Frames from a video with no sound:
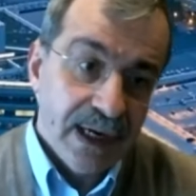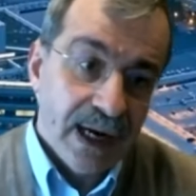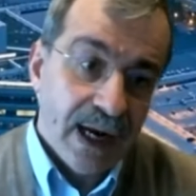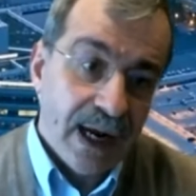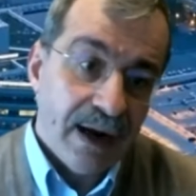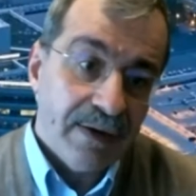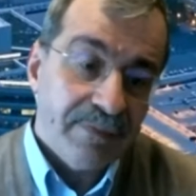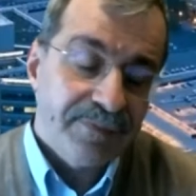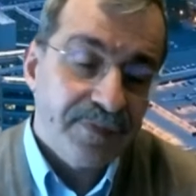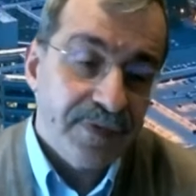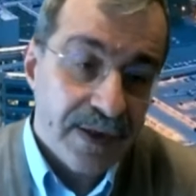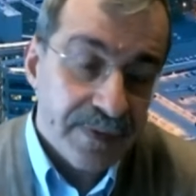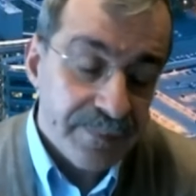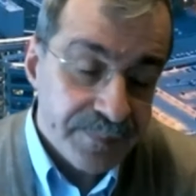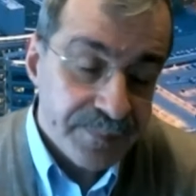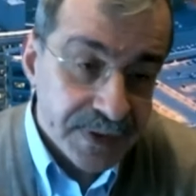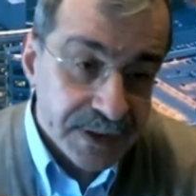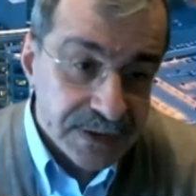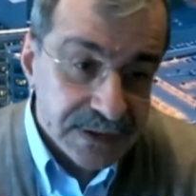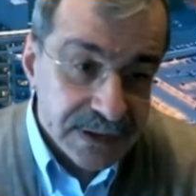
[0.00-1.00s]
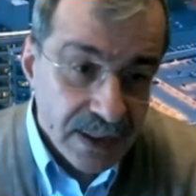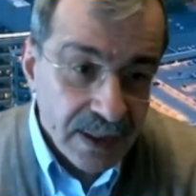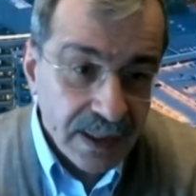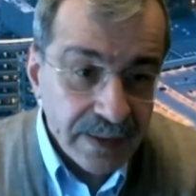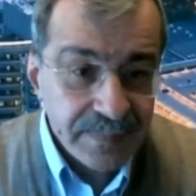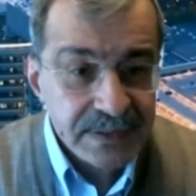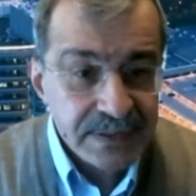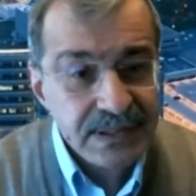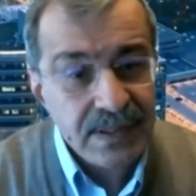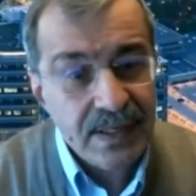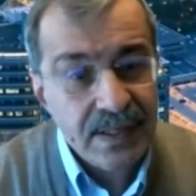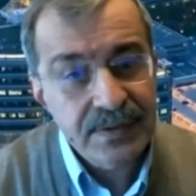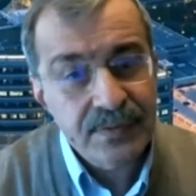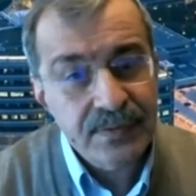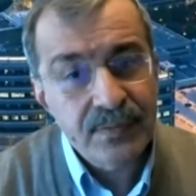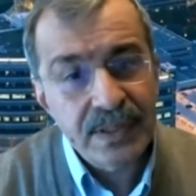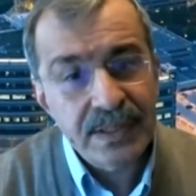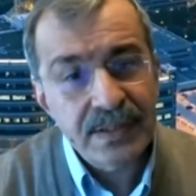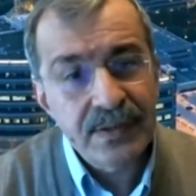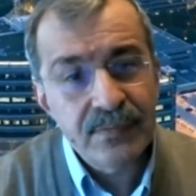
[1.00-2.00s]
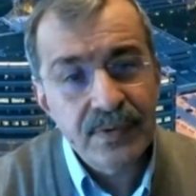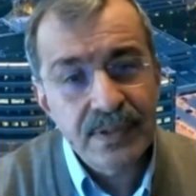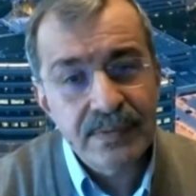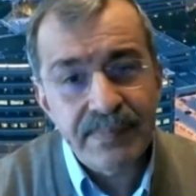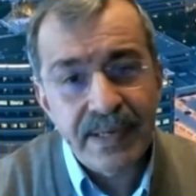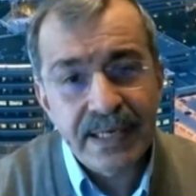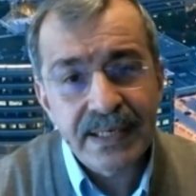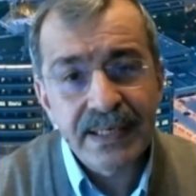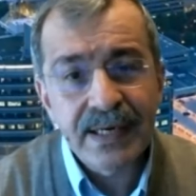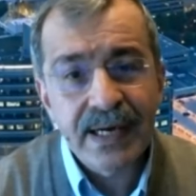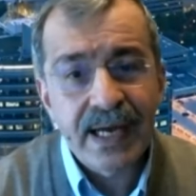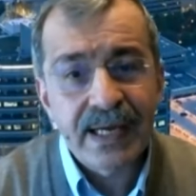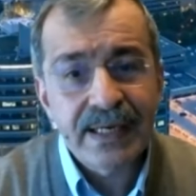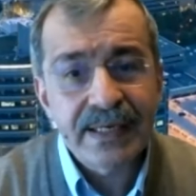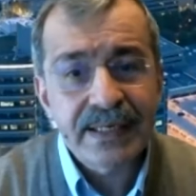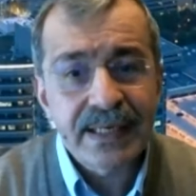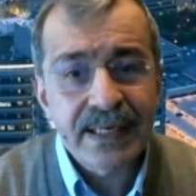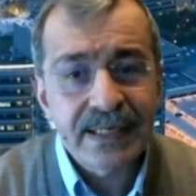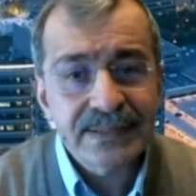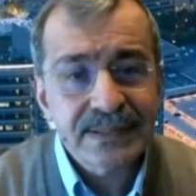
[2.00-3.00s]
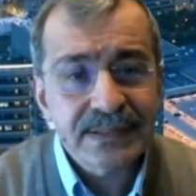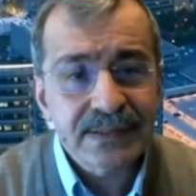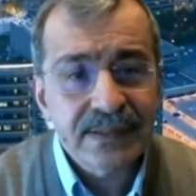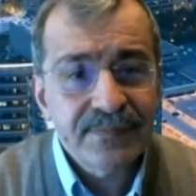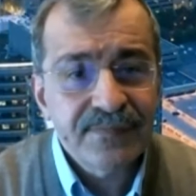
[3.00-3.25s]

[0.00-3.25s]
Uh, from the time I started working with pancreatic cancer,